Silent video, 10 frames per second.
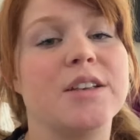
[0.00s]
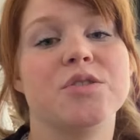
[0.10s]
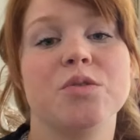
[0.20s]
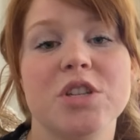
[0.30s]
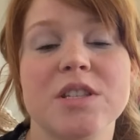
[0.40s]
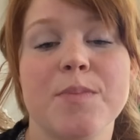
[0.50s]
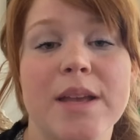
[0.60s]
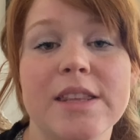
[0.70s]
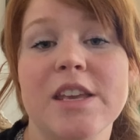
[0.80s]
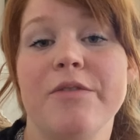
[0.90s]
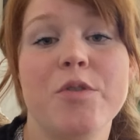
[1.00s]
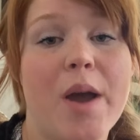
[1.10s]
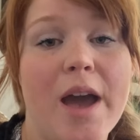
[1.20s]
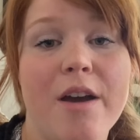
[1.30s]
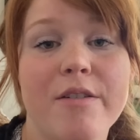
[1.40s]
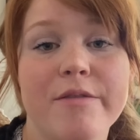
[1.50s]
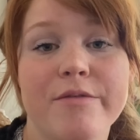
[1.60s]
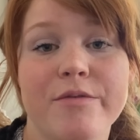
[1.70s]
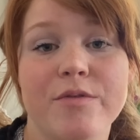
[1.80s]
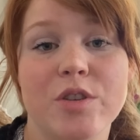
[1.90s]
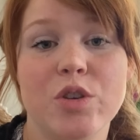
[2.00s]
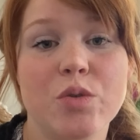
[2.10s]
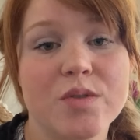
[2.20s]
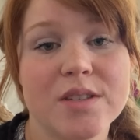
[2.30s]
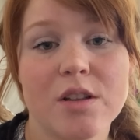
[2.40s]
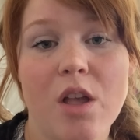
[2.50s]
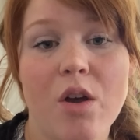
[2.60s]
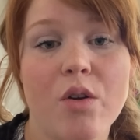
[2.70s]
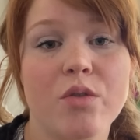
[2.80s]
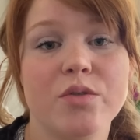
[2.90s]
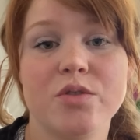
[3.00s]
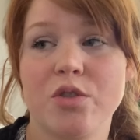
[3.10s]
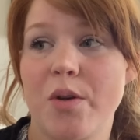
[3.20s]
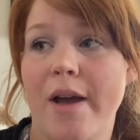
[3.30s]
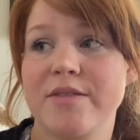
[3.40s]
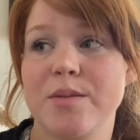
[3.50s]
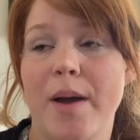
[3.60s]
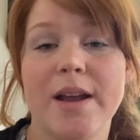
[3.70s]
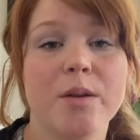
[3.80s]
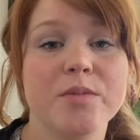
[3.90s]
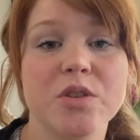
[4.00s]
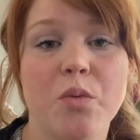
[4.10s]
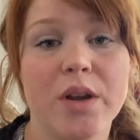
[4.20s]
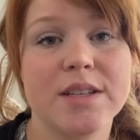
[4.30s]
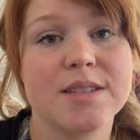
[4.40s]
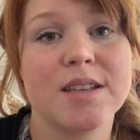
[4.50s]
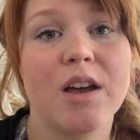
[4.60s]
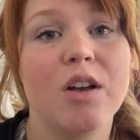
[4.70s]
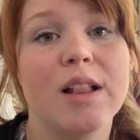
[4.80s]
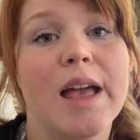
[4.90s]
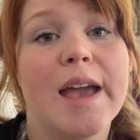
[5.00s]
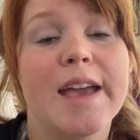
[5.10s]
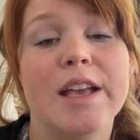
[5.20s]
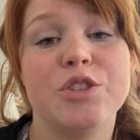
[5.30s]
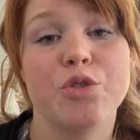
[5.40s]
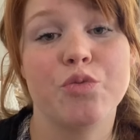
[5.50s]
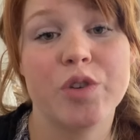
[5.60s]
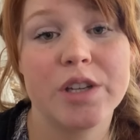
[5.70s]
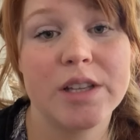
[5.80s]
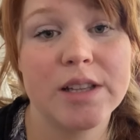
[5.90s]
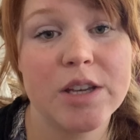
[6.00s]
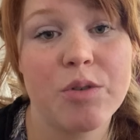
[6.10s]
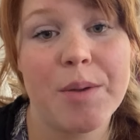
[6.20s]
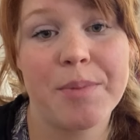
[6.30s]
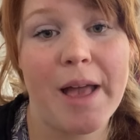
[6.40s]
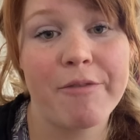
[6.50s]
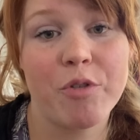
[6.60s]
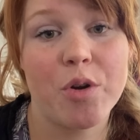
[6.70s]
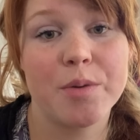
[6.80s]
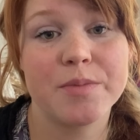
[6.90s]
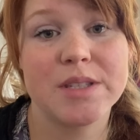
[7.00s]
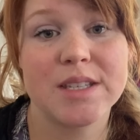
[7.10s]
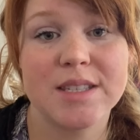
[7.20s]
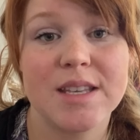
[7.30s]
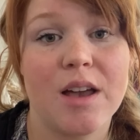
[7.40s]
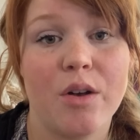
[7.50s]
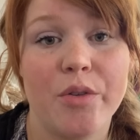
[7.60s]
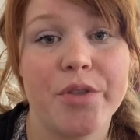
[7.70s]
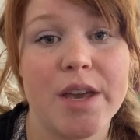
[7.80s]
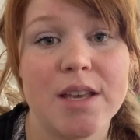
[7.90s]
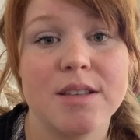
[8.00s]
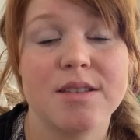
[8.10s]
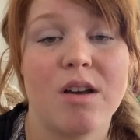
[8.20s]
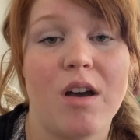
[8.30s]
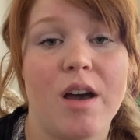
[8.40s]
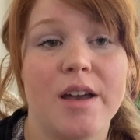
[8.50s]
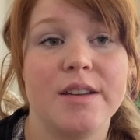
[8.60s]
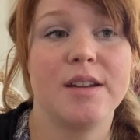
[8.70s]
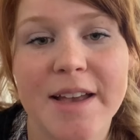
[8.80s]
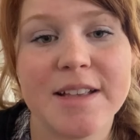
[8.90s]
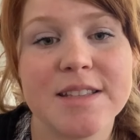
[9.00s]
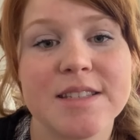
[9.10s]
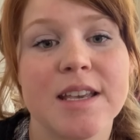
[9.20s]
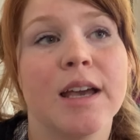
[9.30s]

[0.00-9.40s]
so just mainly if you have used clothes or you have some items you want to sell, it's a really great platform to sell things on. And